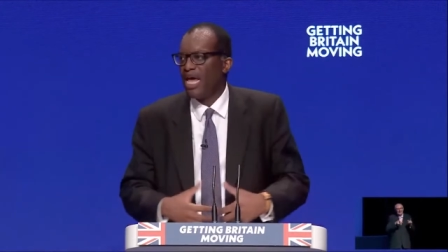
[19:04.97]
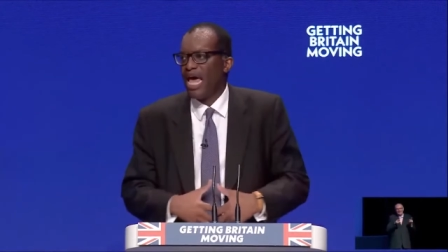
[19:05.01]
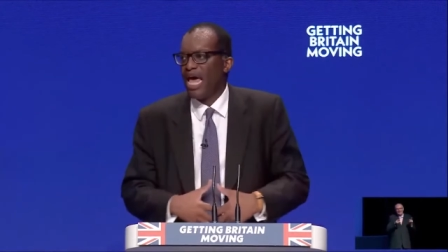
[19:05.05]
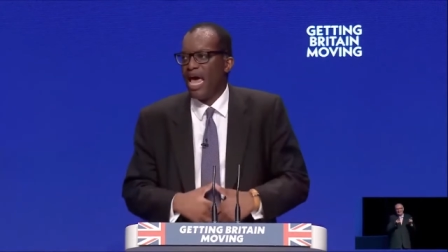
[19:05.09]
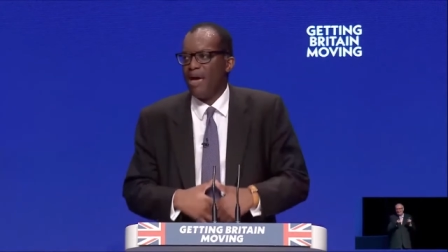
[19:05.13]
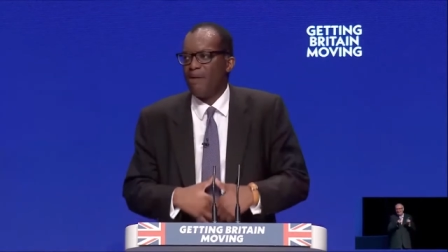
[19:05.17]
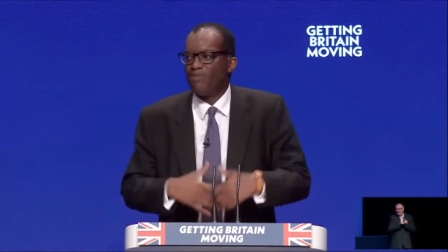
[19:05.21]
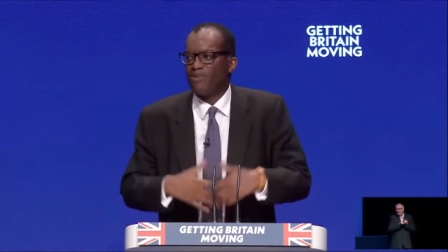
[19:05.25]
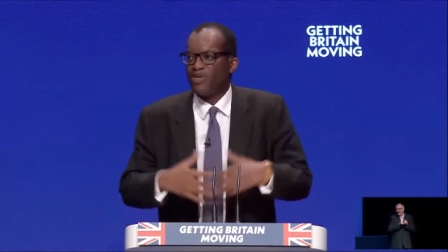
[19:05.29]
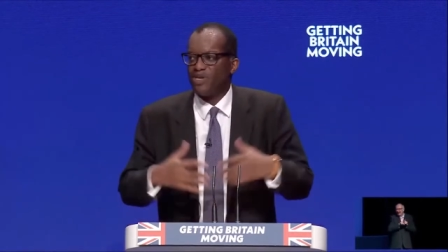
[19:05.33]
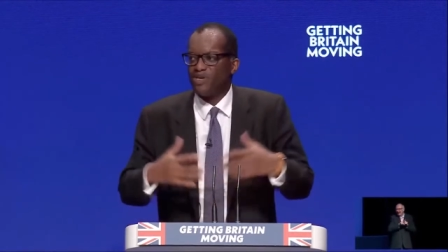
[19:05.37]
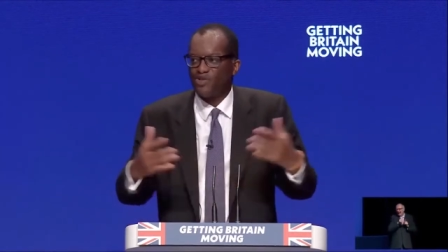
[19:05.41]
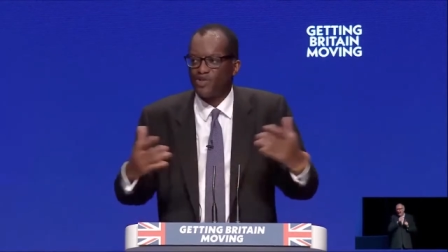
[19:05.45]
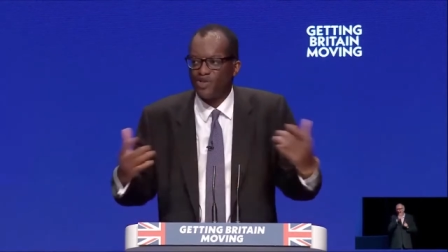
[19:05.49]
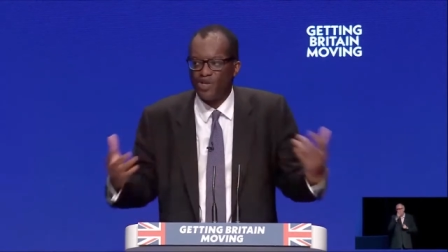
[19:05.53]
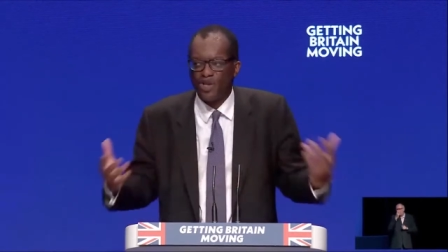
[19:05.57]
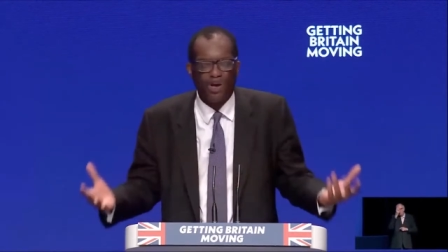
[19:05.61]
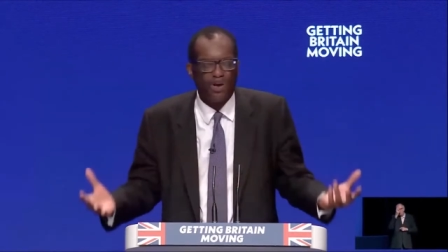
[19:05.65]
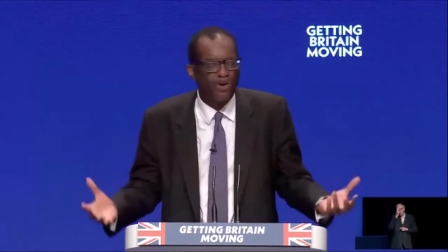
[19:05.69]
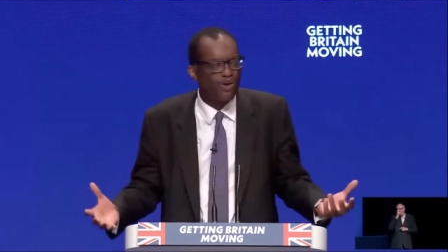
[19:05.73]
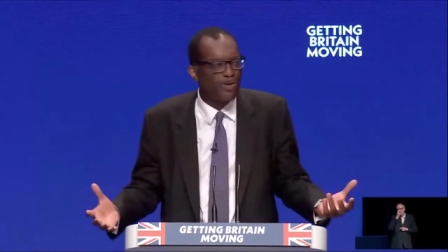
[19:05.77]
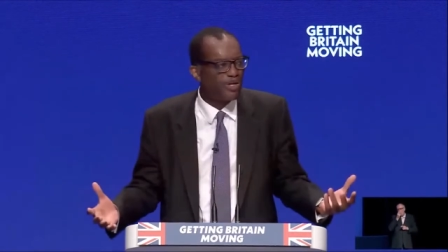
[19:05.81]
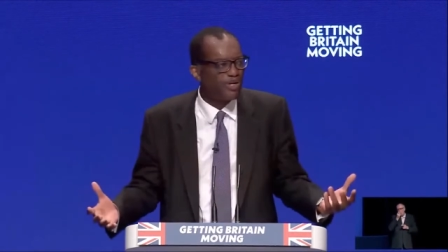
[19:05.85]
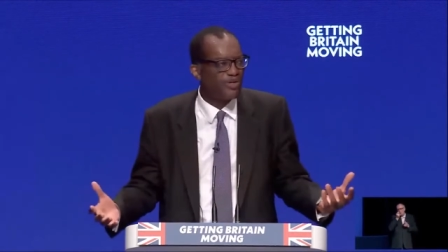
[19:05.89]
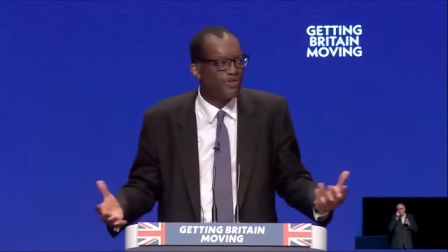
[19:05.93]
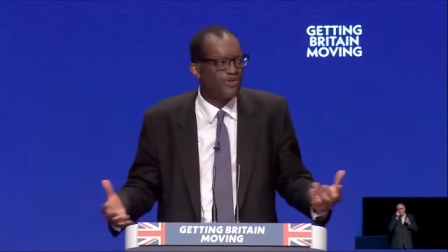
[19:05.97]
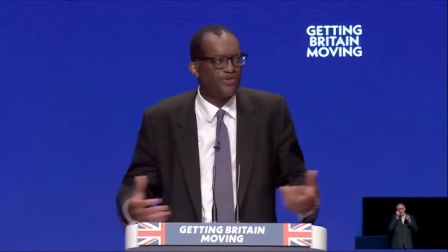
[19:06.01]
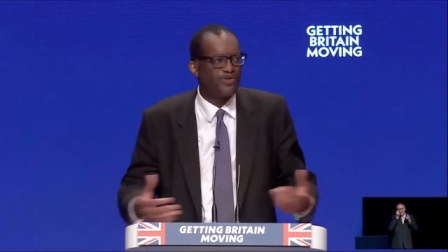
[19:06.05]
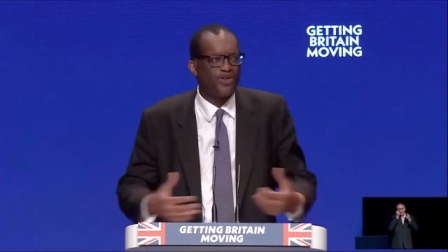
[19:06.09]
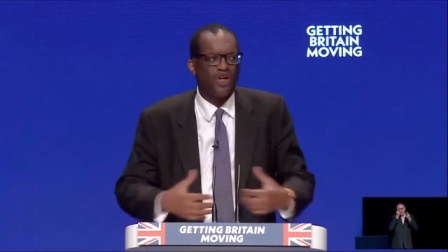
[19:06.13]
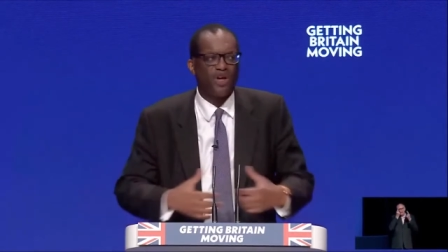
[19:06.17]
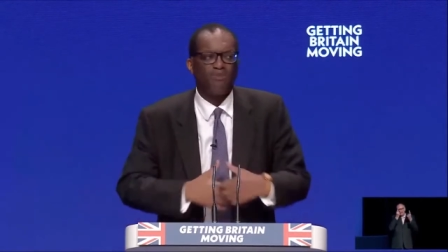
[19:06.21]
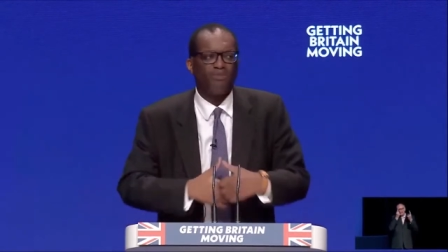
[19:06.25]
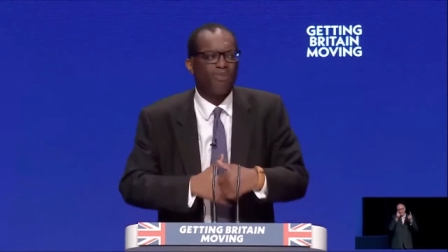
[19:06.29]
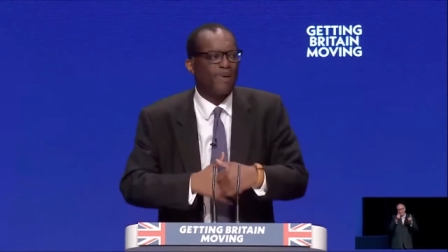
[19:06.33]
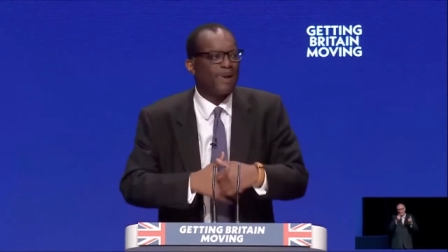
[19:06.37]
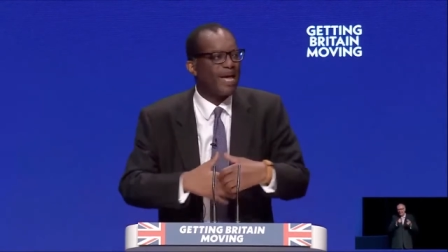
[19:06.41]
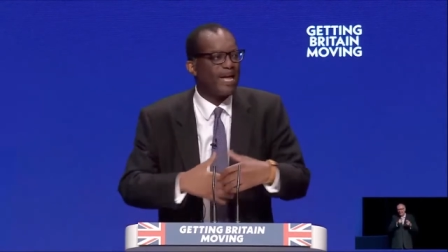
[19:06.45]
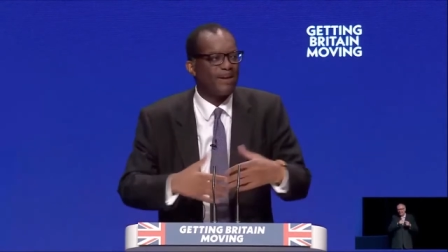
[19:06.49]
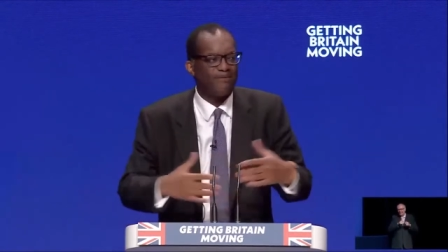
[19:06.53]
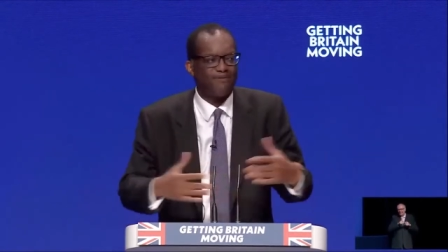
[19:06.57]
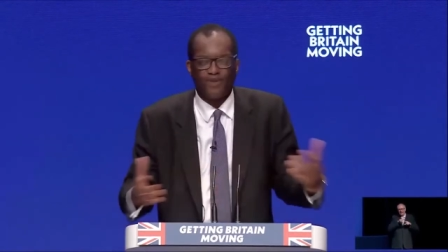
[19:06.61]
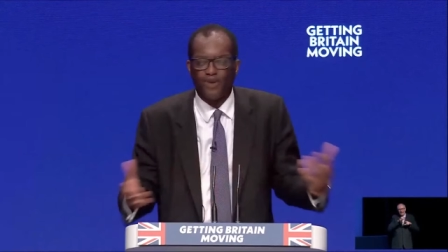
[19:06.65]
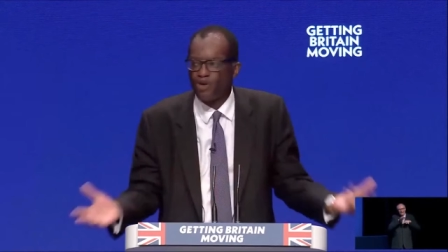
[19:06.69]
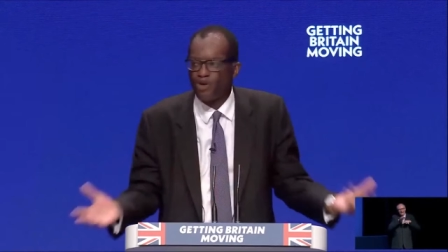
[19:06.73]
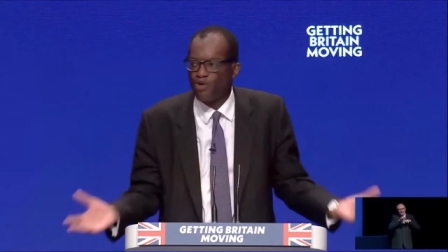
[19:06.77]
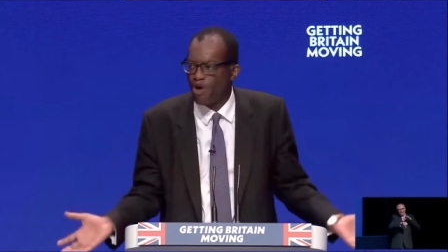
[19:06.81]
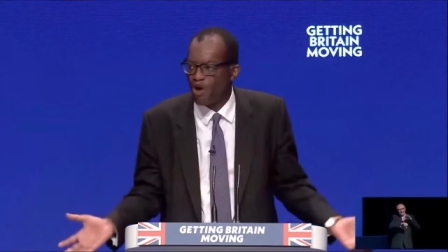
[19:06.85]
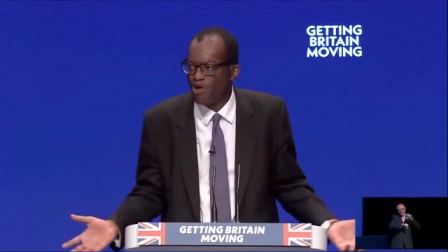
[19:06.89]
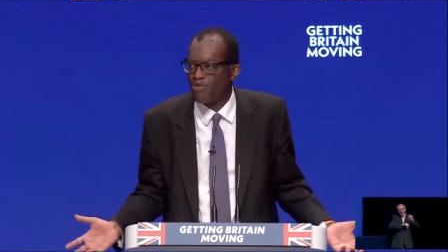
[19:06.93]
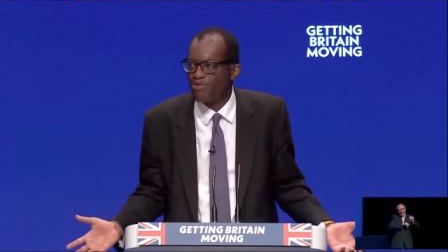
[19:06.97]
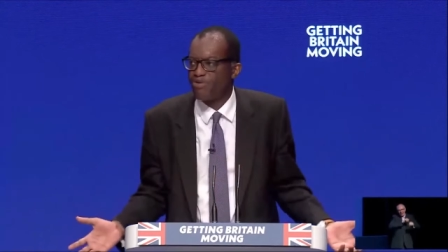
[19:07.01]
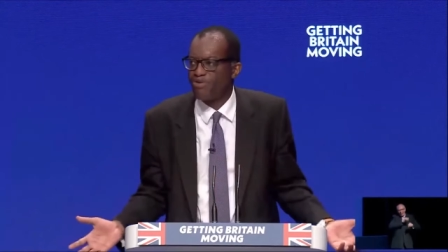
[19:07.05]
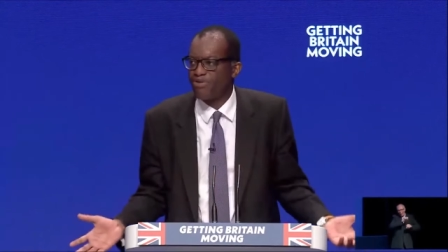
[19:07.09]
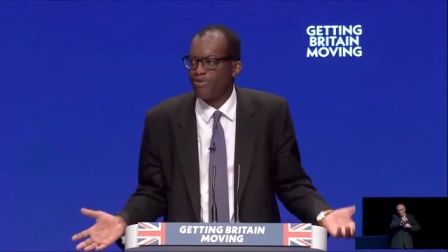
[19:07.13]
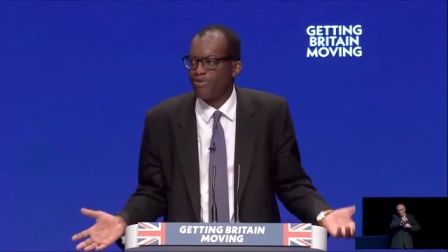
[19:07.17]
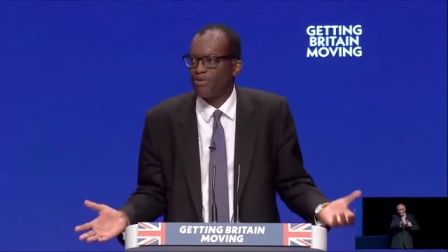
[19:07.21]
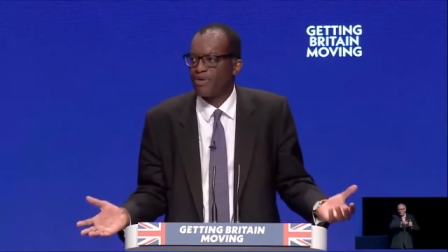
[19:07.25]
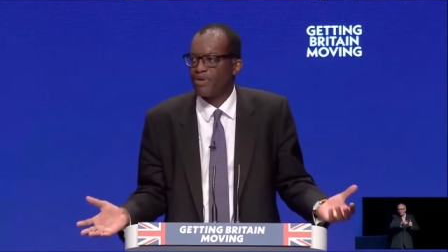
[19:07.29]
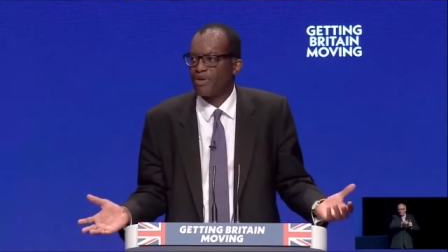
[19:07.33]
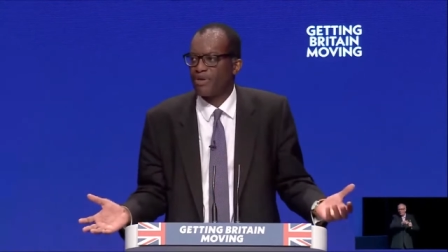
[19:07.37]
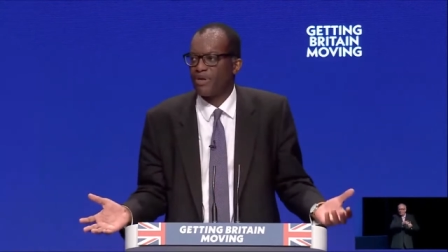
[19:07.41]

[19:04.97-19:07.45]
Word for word: empty slogans, no plan for growth.